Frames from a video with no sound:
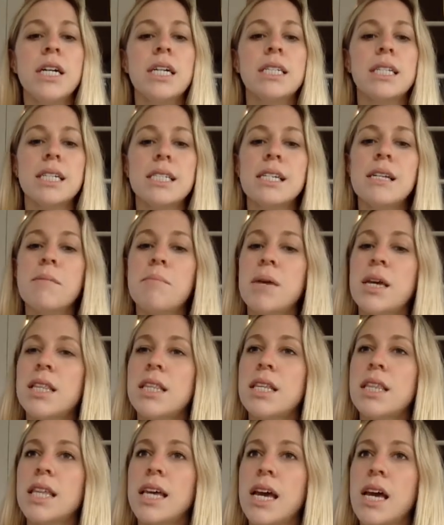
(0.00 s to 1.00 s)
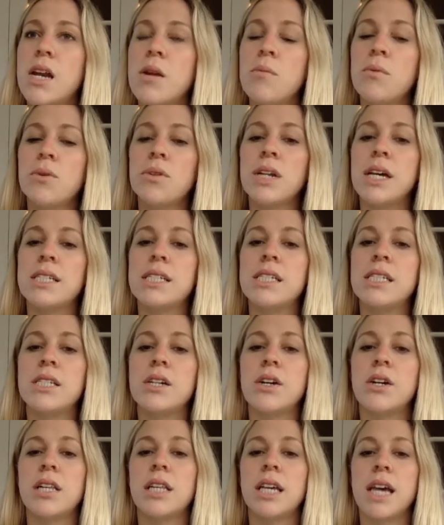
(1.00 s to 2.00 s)
doesn't mean that the animal
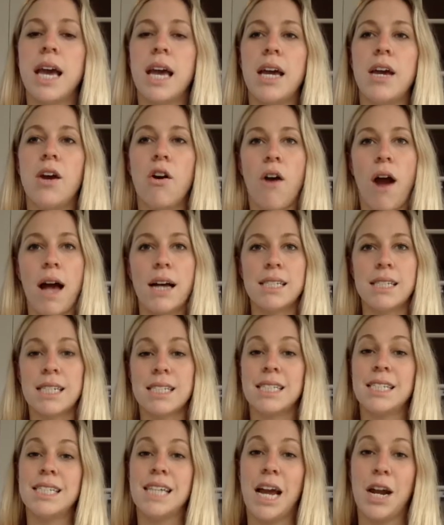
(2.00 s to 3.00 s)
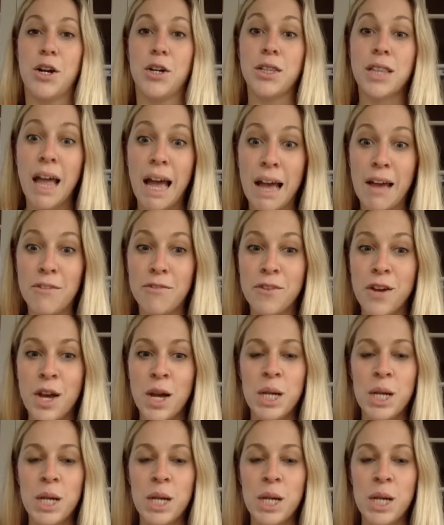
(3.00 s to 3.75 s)
necessarily ate grass its entire life.